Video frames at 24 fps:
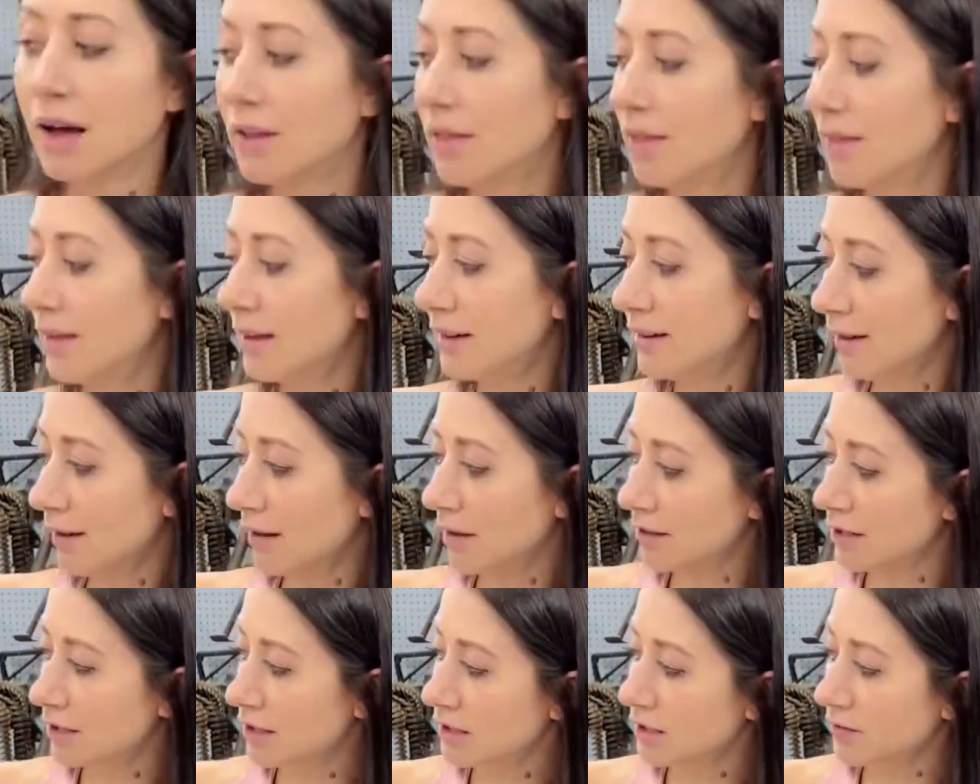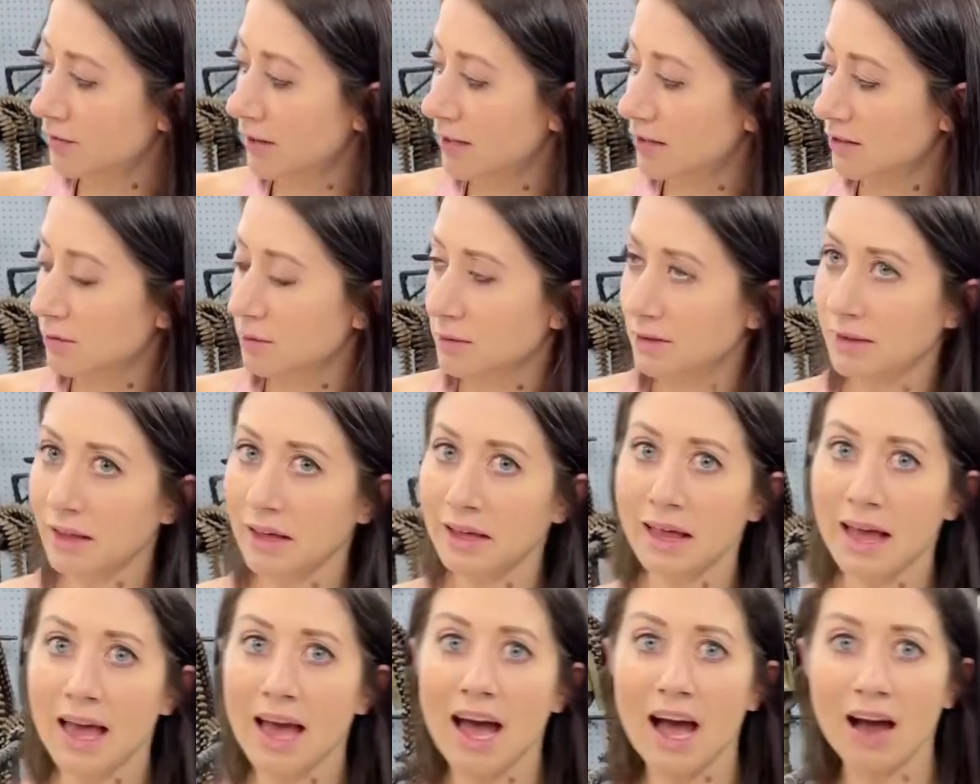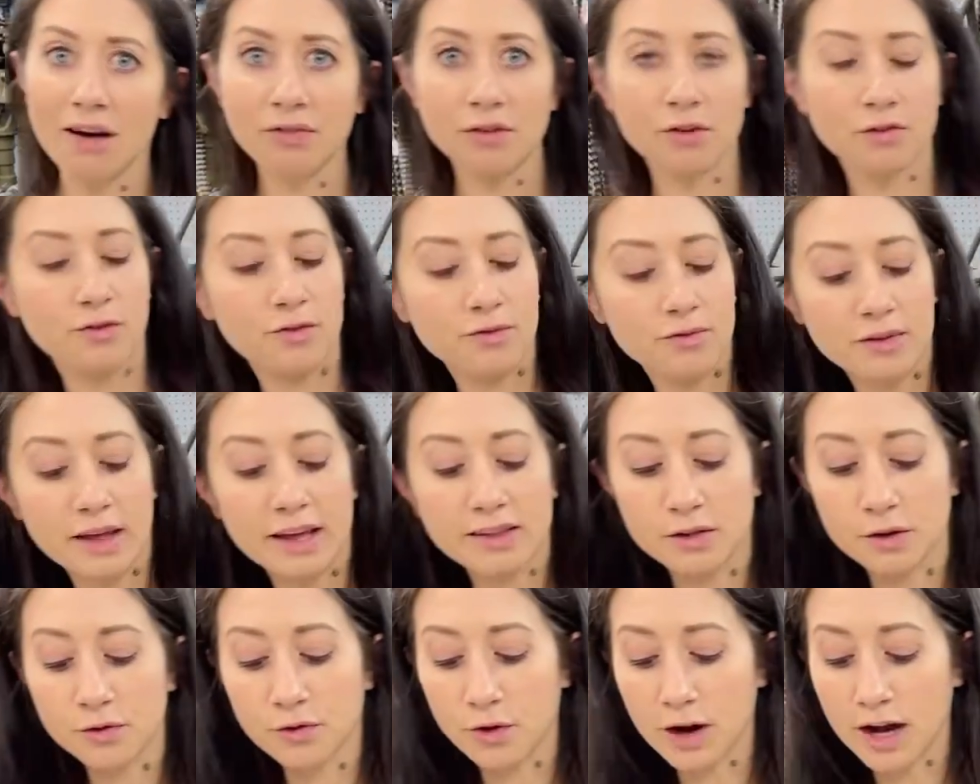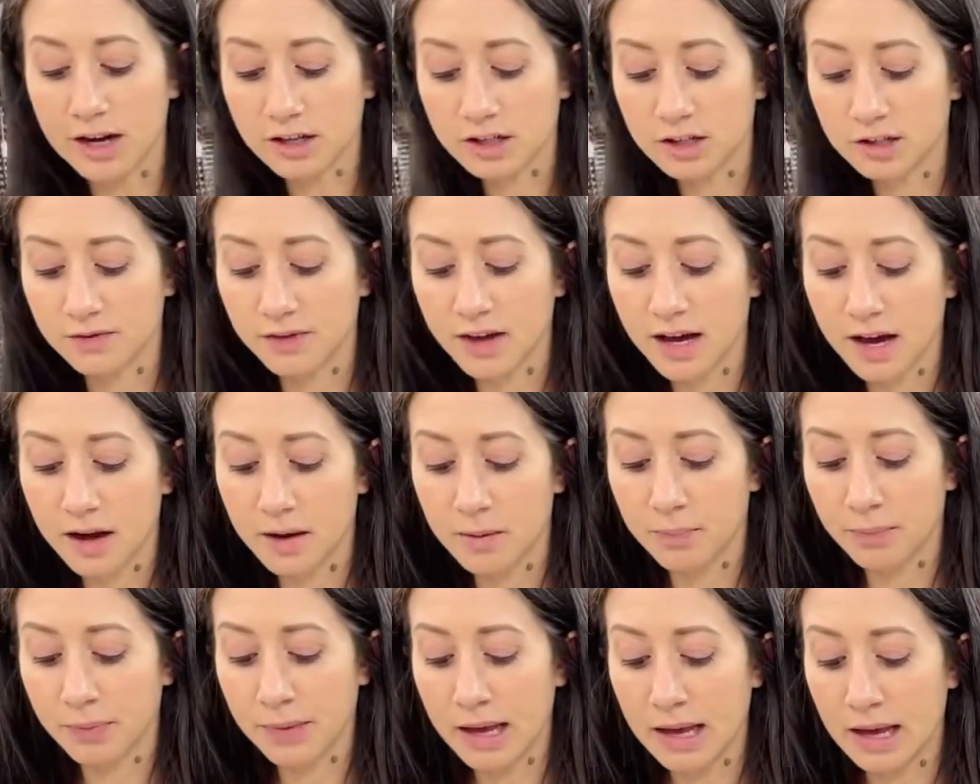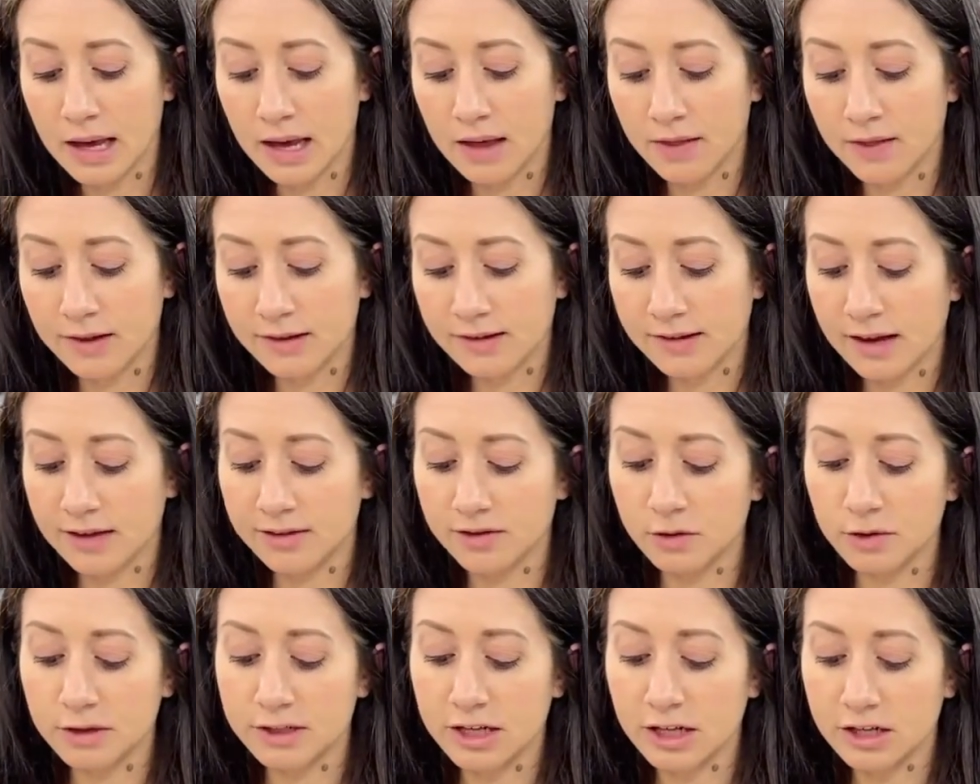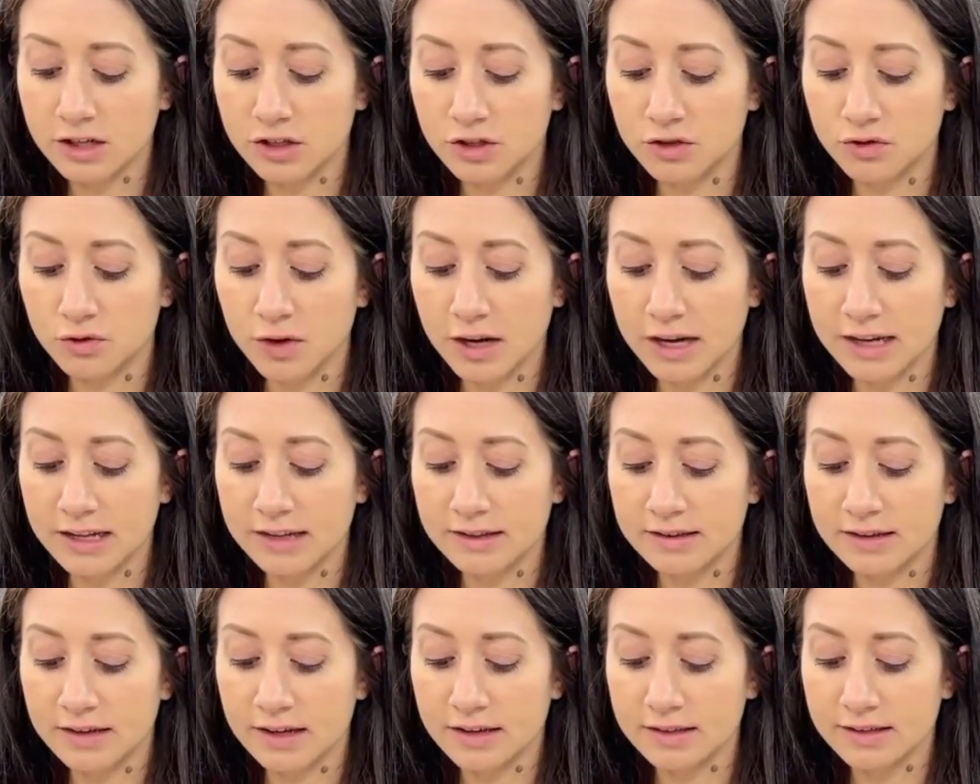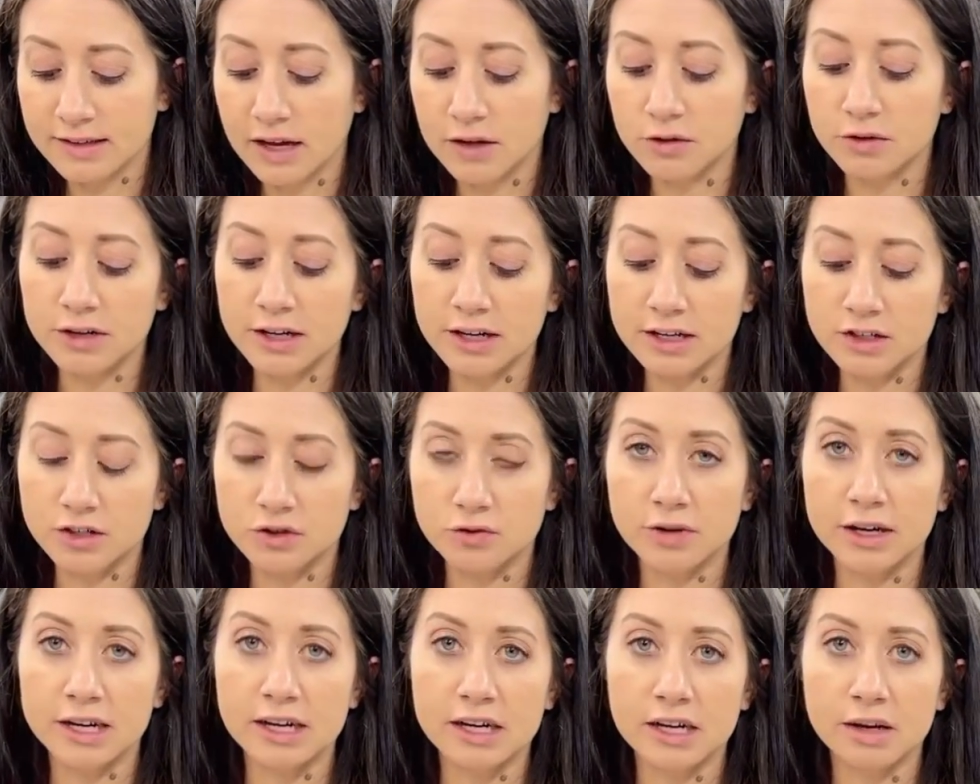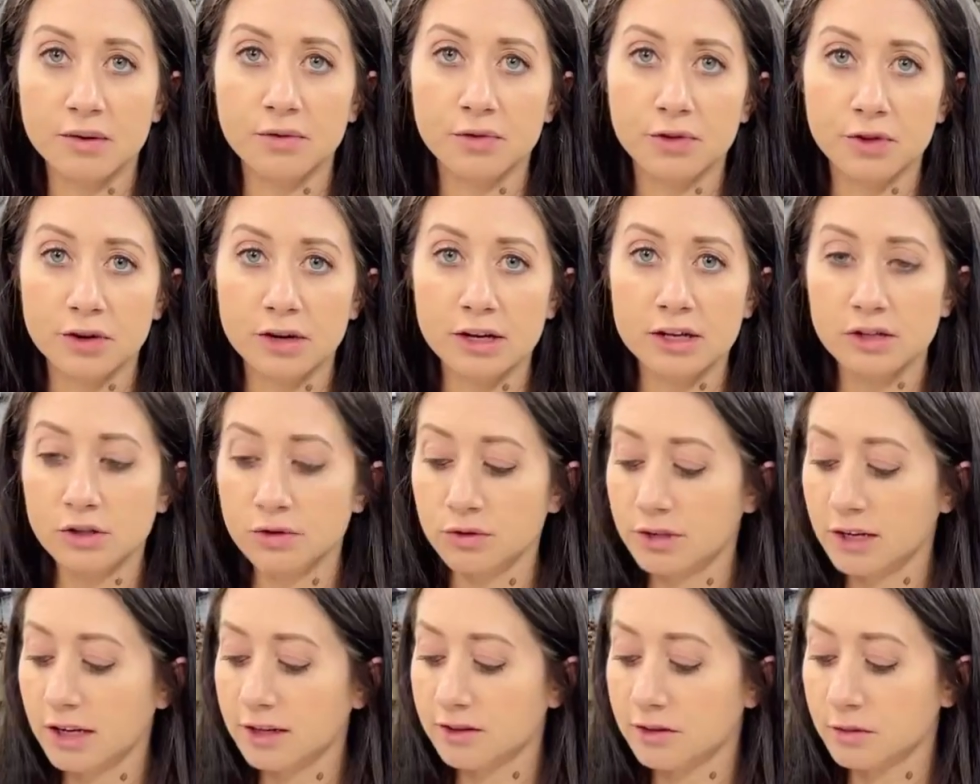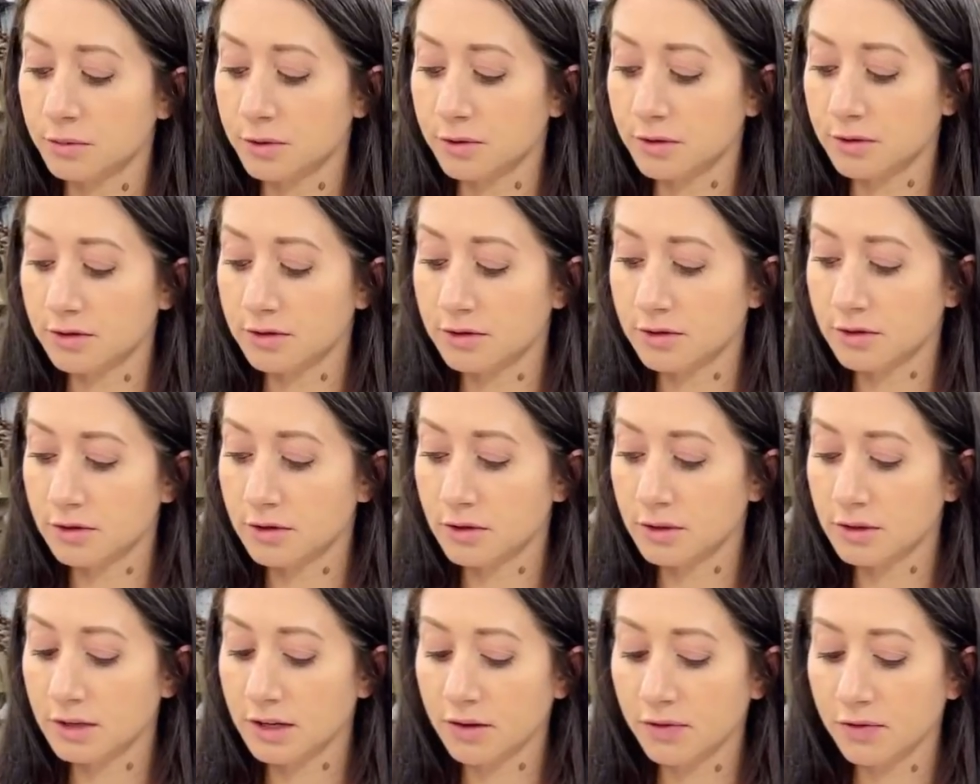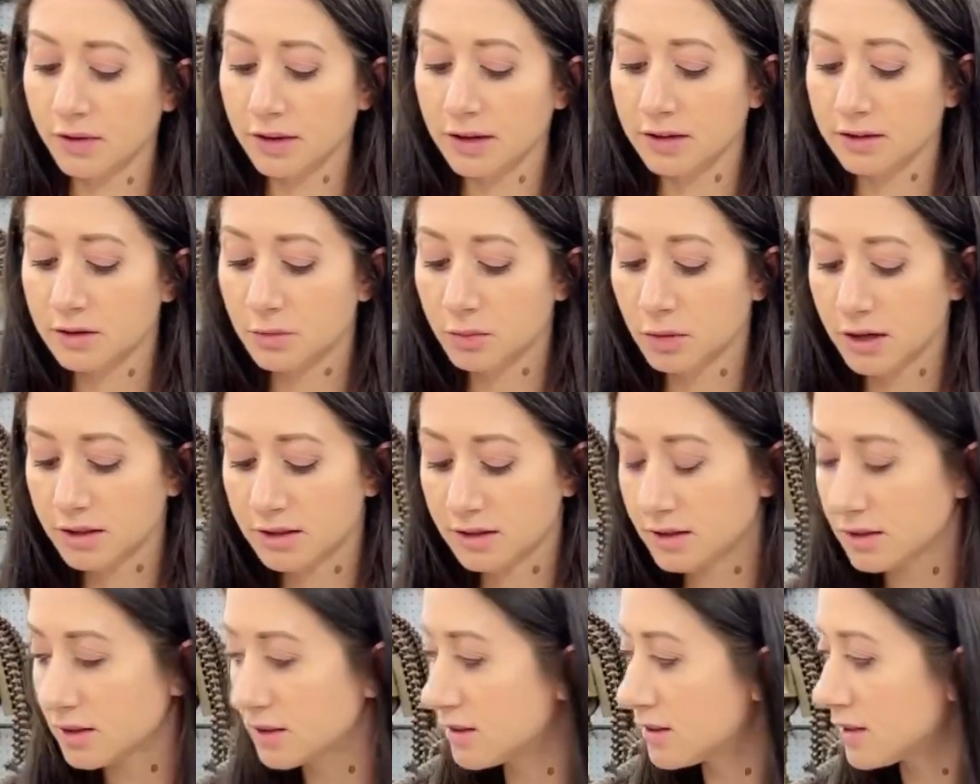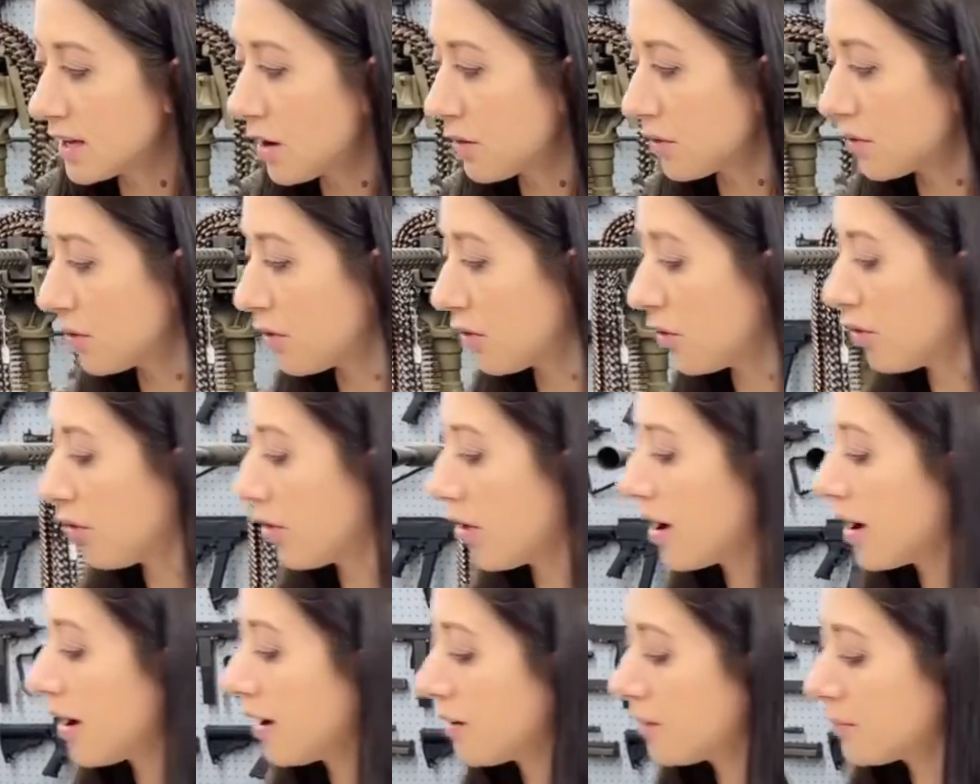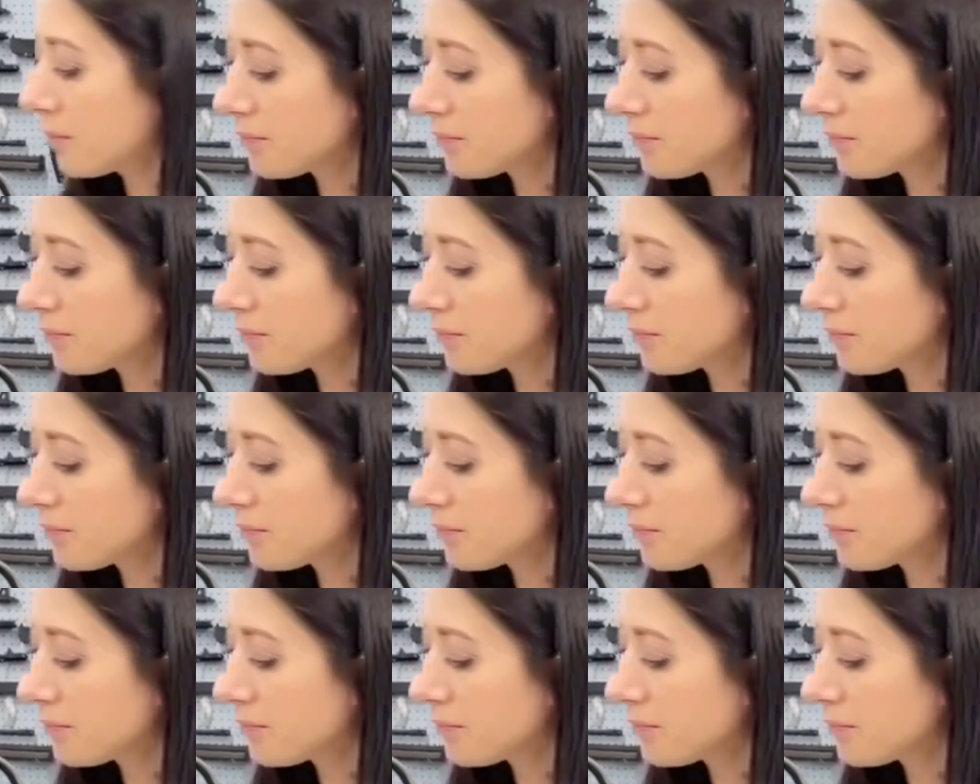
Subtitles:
The Diligent Defense was like half the fraction of that. This has a reduction rating, sound reduction rating of 32 decibels. So it definitely suppresses the sound a lot.